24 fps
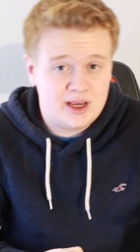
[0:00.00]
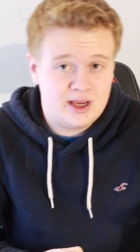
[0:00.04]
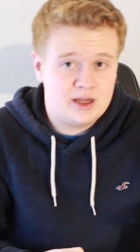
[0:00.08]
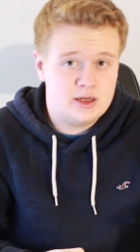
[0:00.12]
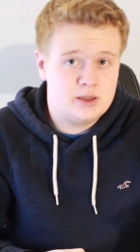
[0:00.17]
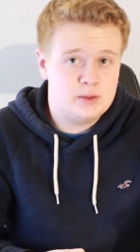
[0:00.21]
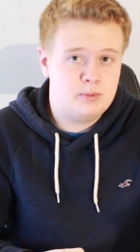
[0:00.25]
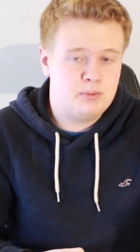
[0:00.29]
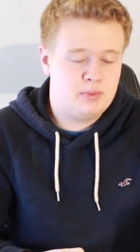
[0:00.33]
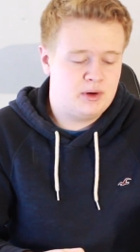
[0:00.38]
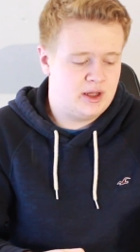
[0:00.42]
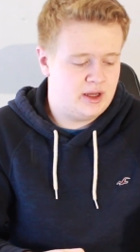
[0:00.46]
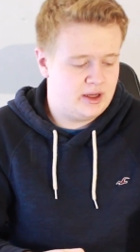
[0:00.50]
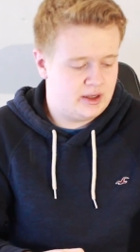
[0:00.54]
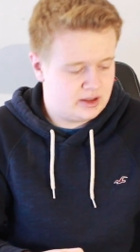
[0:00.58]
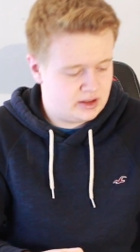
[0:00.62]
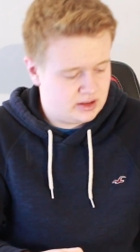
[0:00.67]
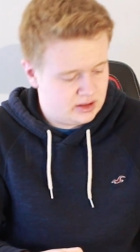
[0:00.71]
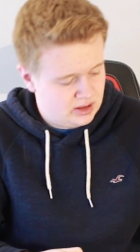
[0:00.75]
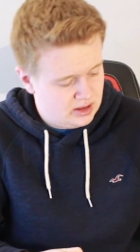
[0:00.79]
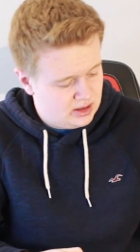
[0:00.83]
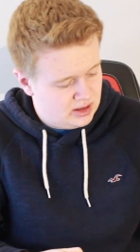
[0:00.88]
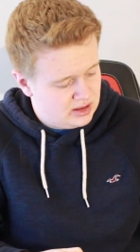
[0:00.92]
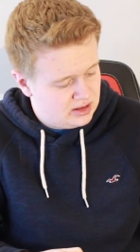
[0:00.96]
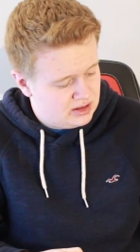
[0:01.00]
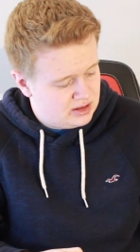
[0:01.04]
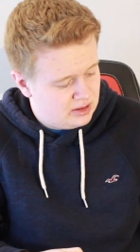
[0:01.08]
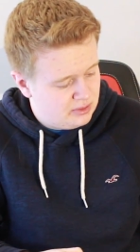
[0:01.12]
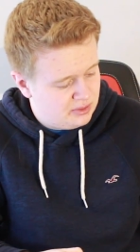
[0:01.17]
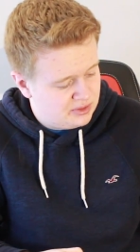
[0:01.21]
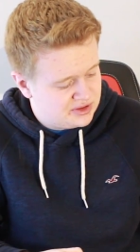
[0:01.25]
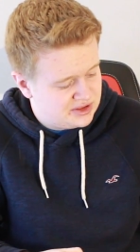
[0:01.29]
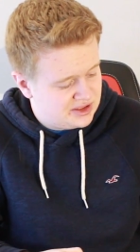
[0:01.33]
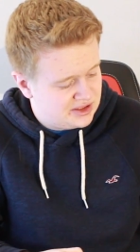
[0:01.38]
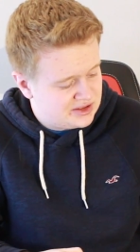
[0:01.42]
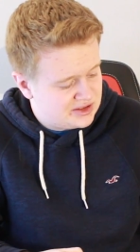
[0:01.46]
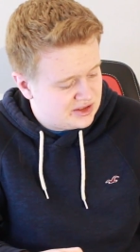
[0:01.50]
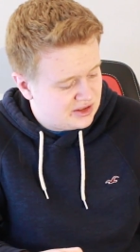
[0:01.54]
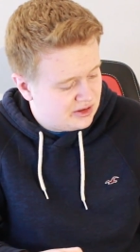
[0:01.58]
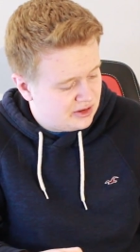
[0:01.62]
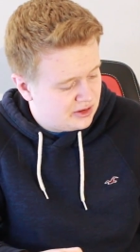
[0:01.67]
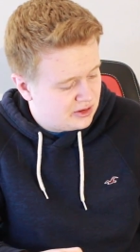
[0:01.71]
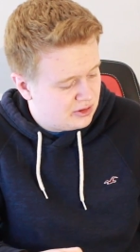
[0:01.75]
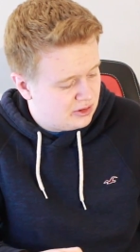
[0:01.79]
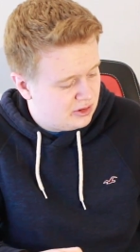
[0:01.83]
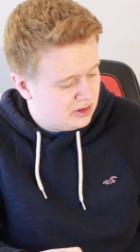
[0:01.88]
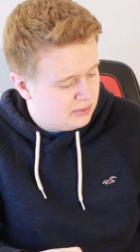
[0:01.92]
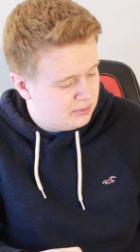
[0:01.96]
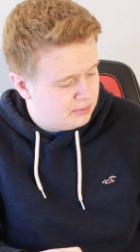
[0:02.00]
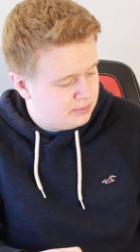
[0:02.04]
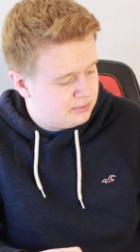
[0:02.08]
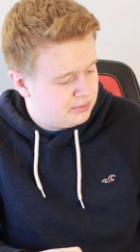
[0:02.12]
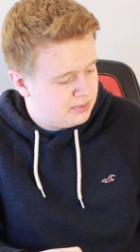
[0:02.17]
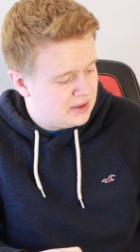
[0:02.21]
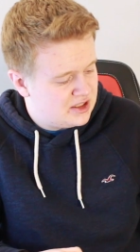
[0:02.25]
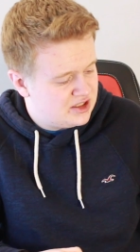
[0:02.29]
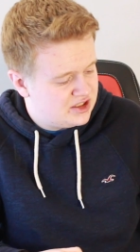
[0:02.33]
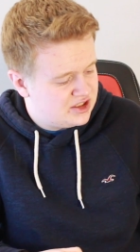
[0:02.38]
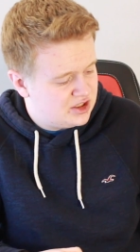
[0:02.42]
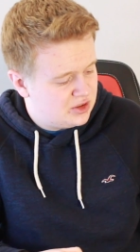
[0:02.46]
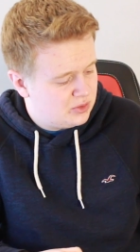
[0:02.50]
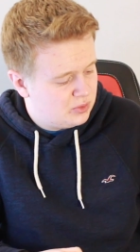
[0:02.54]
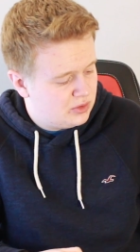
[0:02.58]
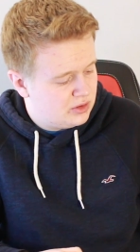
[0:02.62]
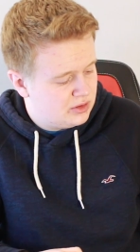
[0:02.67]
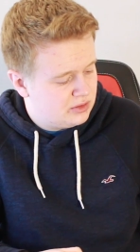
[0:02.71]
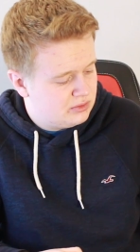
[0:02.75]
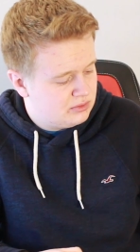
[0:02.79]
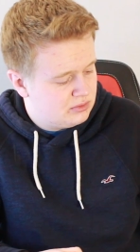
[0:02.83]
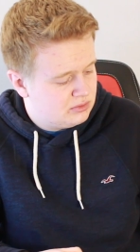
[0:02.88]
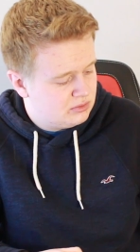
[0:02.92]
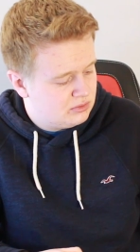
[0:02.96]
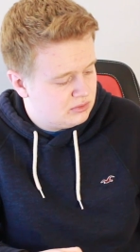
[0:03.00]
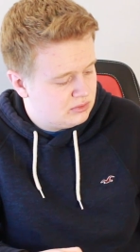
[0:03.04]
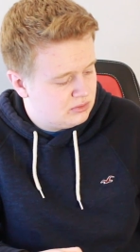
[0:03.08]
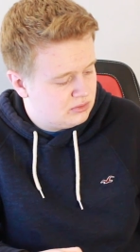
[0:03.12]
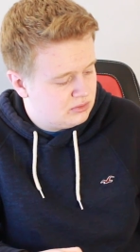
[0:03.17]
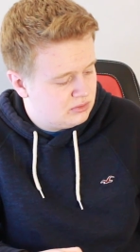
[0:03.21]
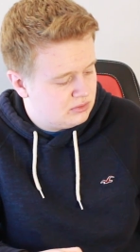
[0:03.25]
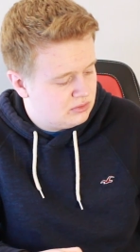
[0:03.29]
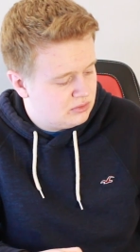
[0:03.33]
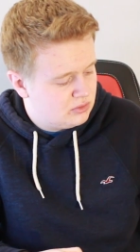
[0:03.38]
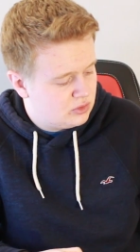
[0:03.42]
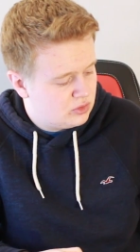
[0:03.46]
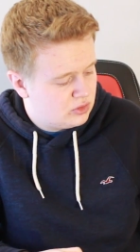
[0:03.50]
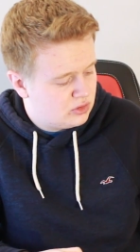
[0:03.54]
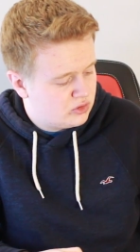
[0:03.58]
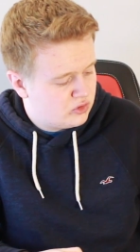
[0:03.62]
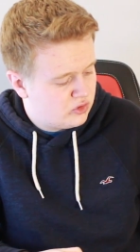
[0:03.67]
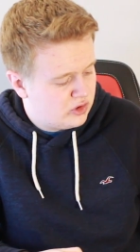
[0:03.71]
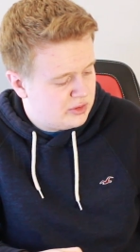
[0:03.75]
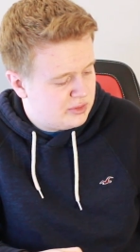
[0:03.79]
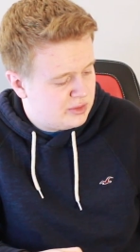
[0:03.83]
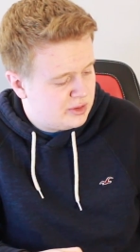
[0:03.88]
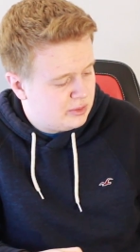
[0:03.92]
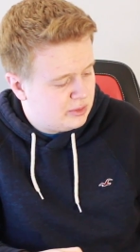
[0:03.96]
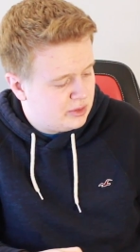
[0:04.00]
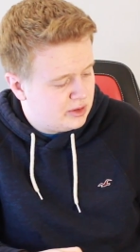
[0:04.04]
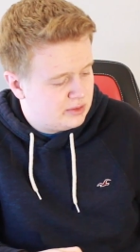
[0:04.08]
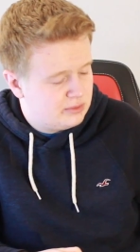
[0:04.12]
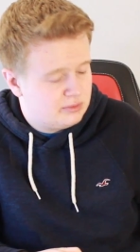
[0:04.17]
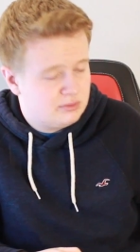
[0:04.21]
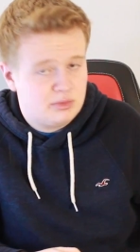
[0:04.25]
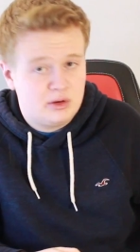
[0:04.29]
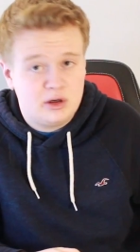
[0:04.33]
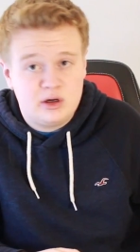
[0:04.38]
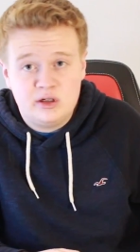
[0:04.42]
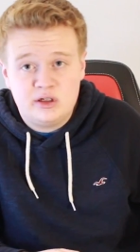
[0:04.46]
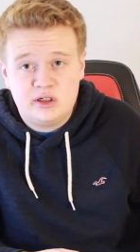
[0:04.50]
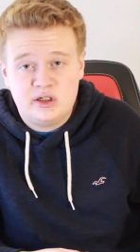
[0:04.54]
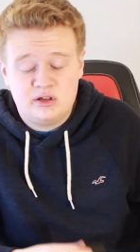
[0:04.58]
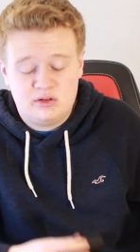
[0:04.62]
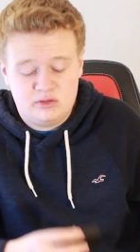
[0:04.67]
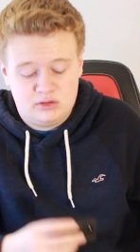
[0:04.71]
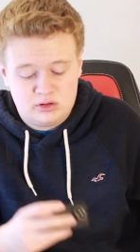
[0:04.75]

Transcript: and black. Now it says that I got a beigey one or a creamy one, but I didn't.